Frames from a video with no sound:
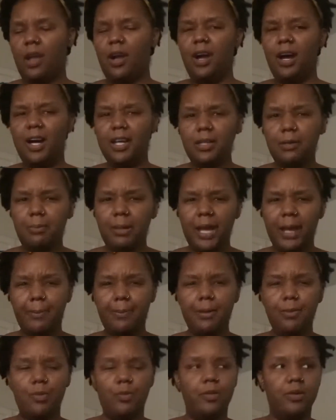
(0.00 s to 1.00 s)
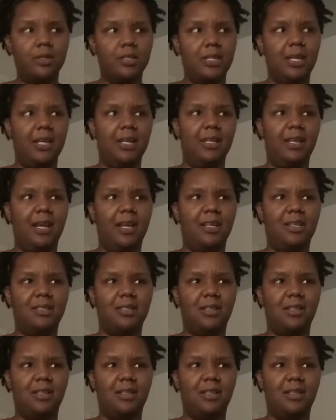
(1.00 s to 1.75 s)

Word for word: other black people were saying that it's